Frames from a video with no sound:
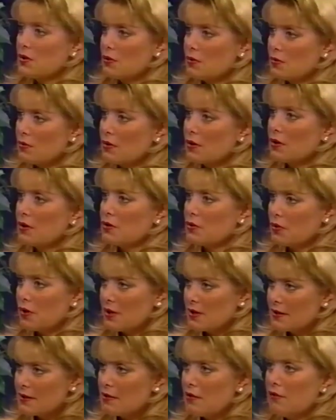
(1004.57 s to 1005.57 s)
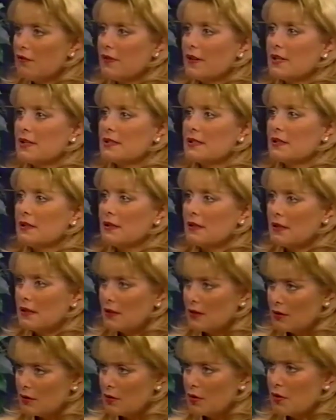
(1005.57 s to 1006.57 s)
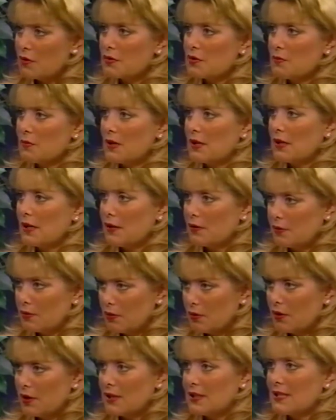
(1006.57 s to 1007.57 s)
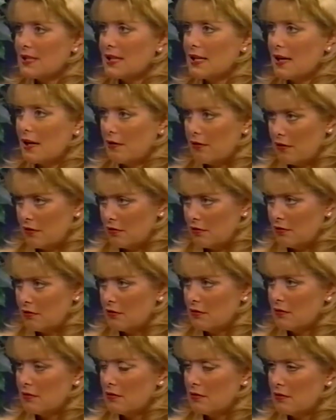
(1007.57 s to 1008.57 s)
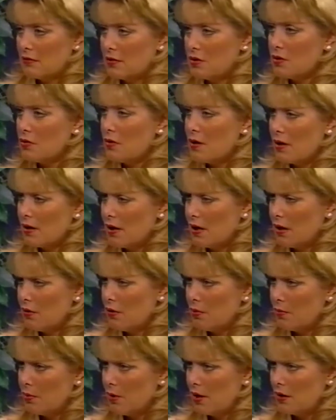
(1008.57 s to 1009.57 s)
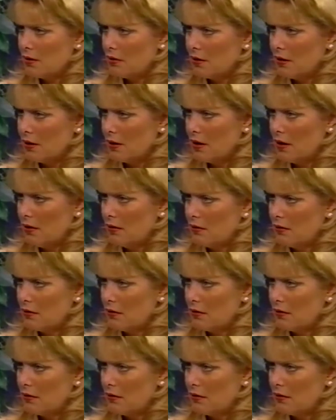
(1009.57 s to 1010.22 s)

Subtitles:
chondroitin sulfates and the glucosamine hydrochloride together. Do you carry a product like that?